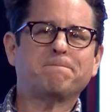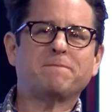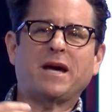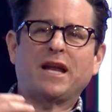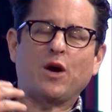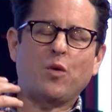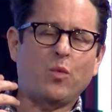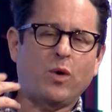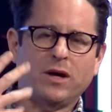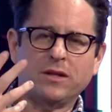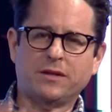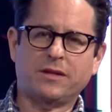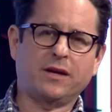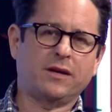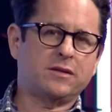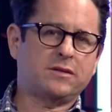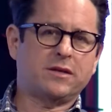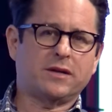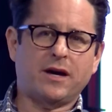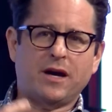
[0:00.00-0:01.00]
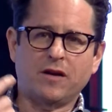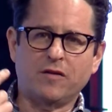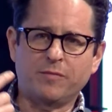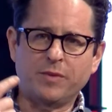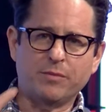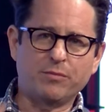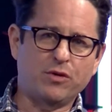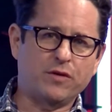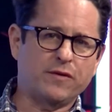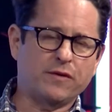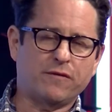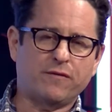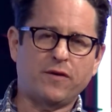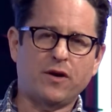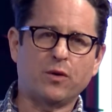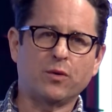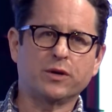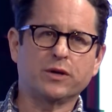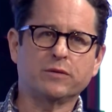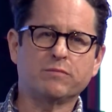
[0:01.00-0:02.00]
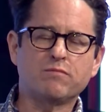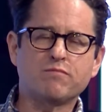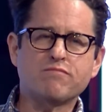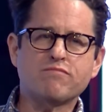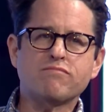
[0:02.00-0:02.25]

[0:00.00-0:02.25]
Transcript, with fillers: and I want things to kind of be moving forward,